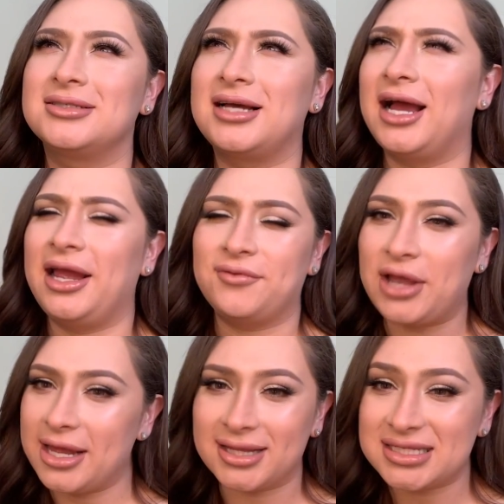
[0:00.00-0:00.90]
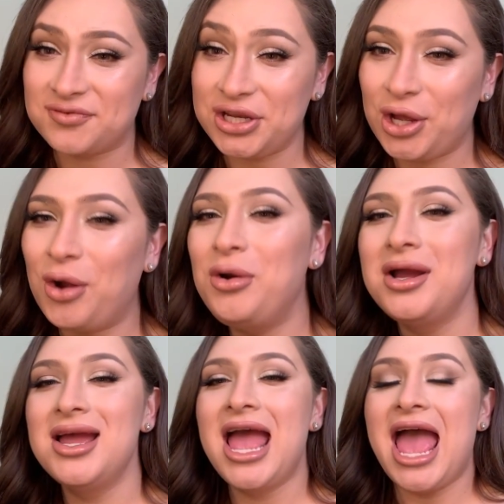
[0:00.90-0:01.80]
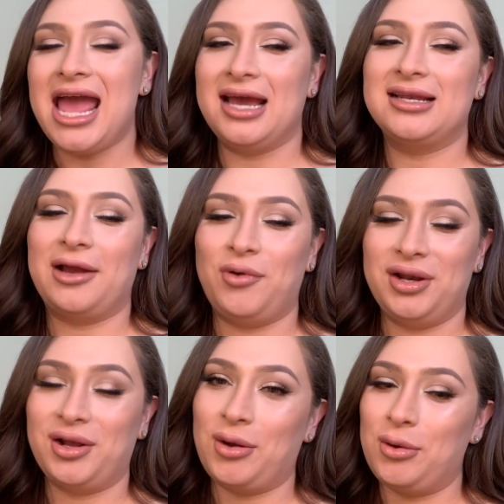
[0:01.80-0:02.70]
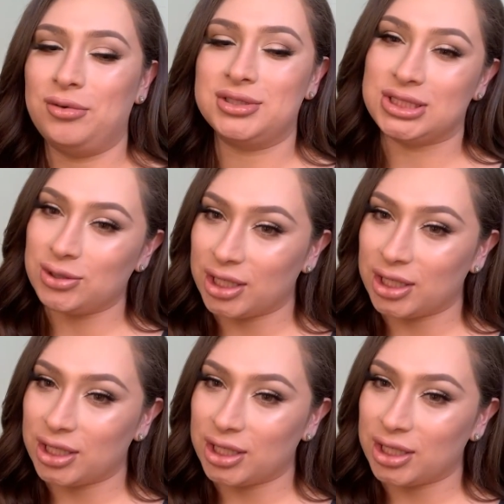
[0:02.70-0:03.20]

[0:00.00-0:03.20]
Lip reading: I have to edit this video. And I want to go to